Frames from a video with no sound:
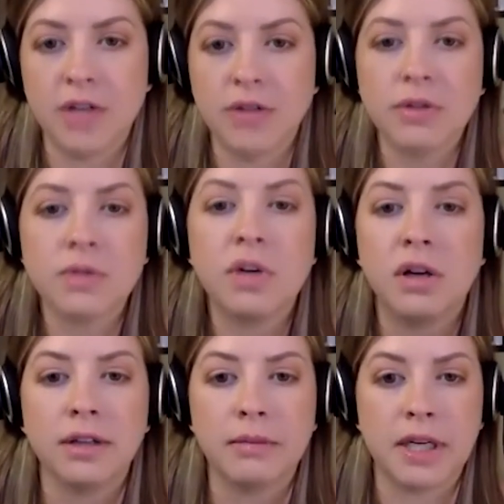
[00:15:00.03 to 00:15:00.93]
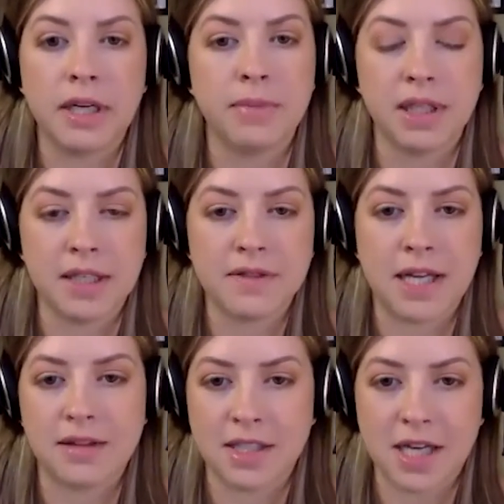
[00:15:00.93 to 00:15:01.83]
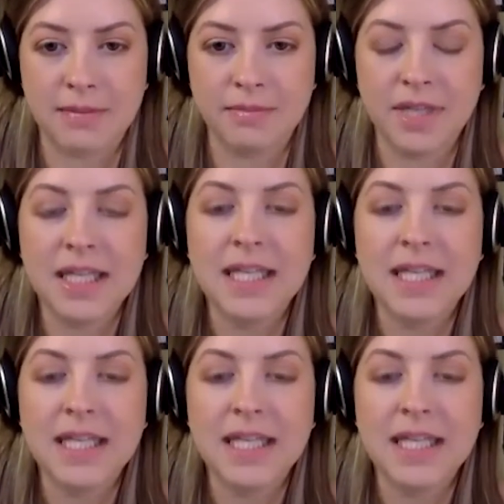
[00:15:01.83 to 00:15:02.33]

And those were all limiting beliefs at the time.